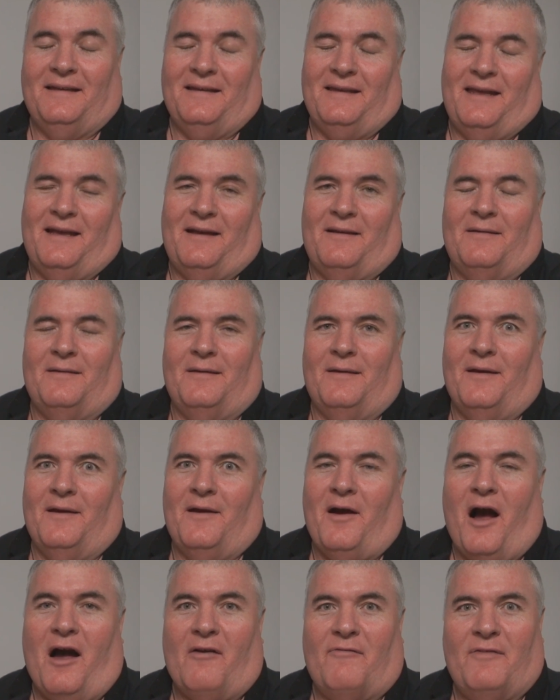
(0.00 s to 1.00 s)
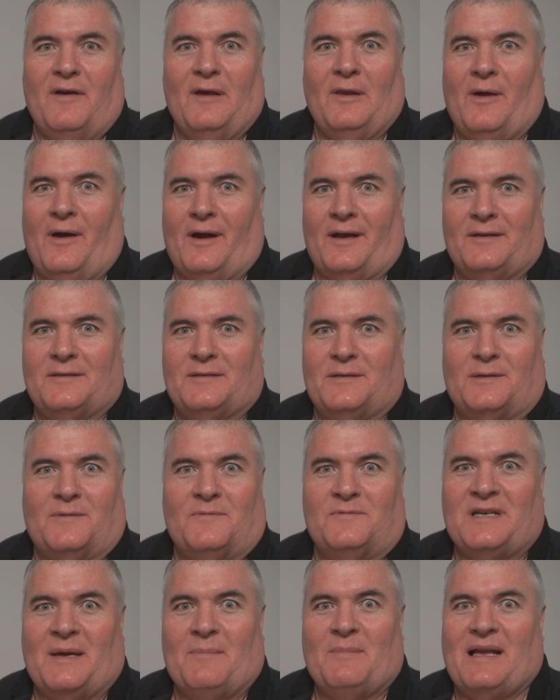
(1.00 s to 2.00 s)
Now, I feel like sort
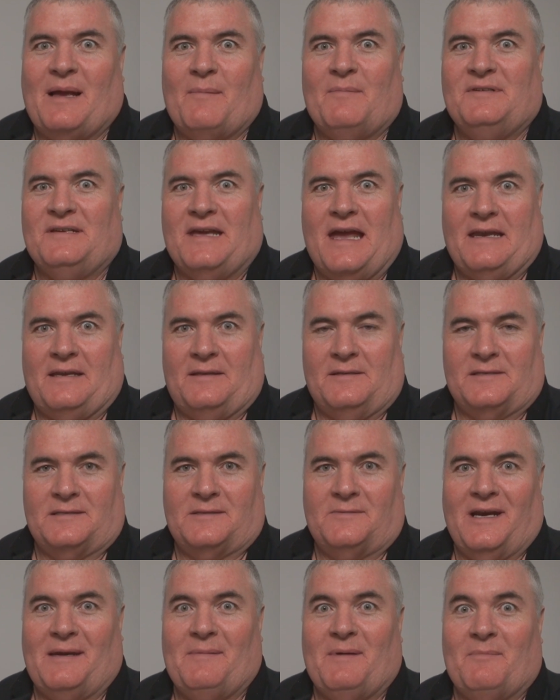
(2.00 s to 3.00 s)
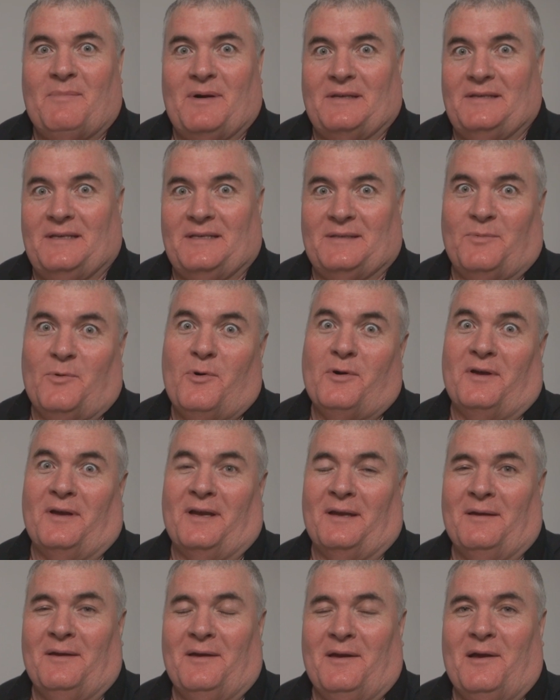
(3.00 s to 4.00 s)
of jumping up and down and screaming, but there's
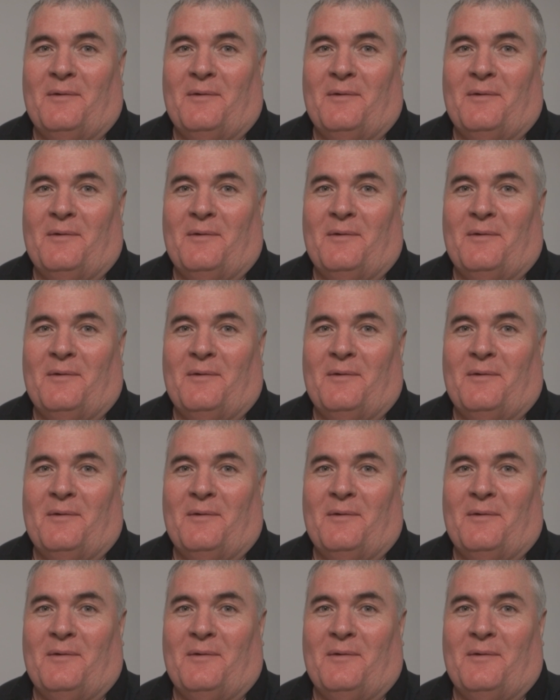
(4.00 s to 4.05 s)
working